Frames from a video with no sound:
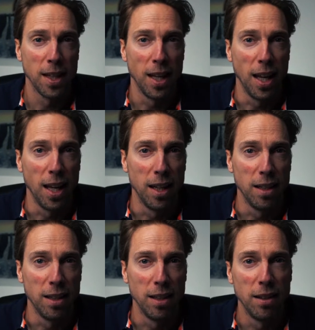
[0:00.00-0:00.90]

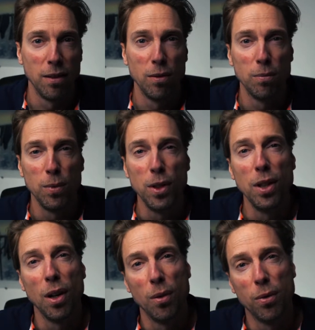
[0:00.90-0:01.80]
And you
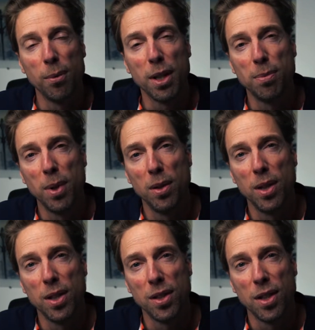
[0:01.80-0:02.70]
know, from
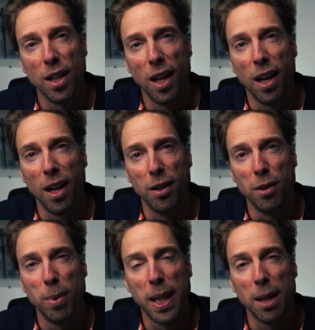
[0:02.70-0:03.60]
experience,
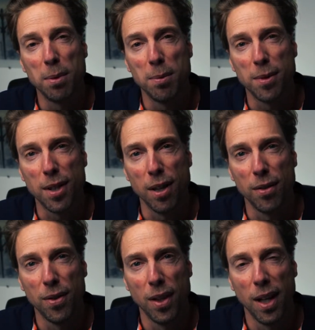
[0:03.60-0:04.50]
you pick up some
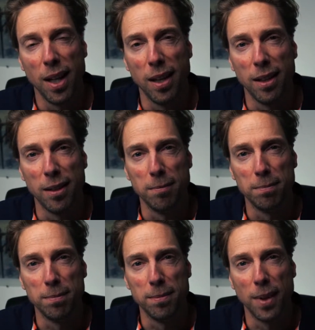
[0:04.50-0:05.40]
stuff
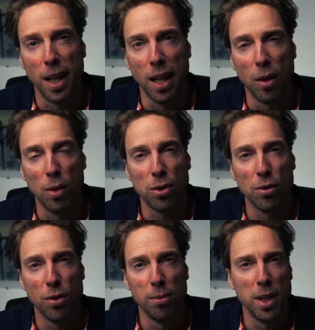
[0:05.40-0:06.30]
and also
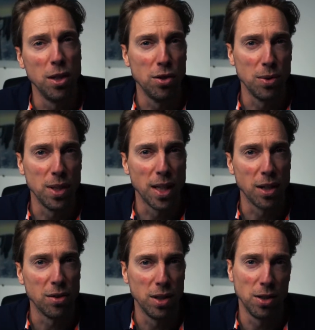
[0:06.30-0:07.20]
from injuries
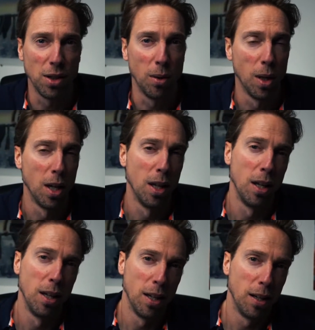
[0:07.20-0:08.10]
actually. So
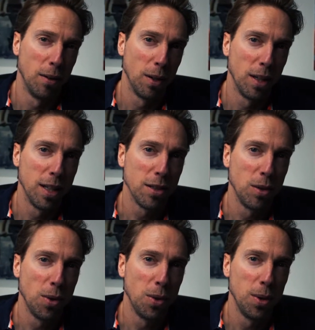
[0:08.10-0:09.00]
let's
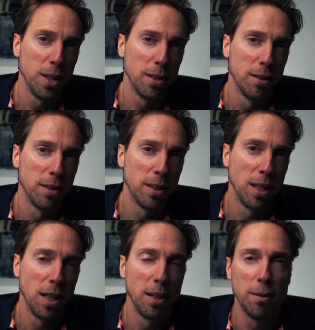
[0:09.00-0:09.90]
go through it,
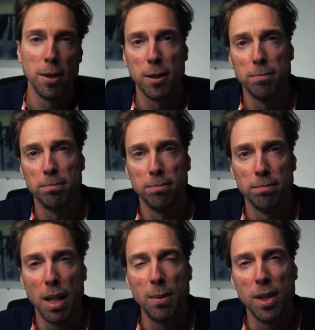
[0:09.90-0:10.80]
and
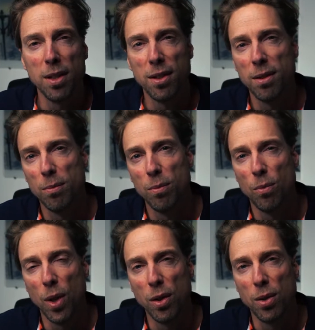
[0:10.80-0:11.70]
maybe there's
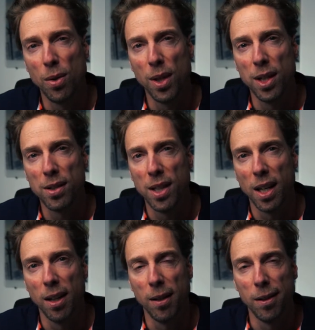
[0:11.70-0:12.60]
one or two things
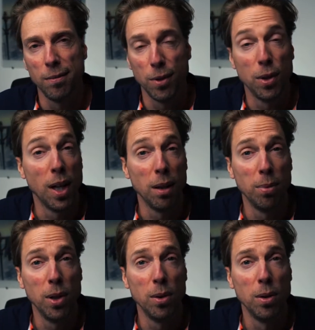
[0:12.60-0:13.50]
that could
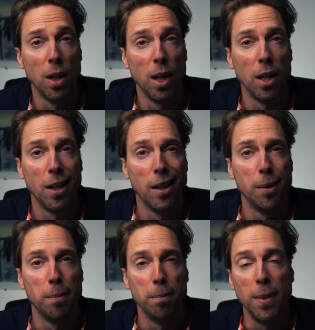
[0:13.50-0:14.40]
help you
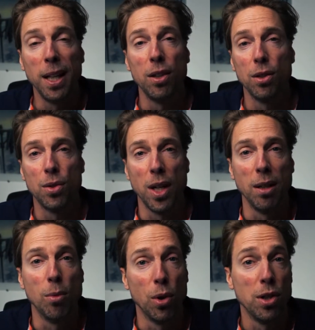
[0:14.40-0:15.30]
make your
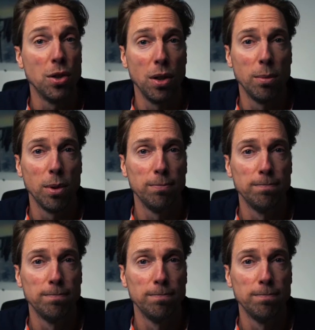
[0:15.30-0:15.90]
training more enjoyable.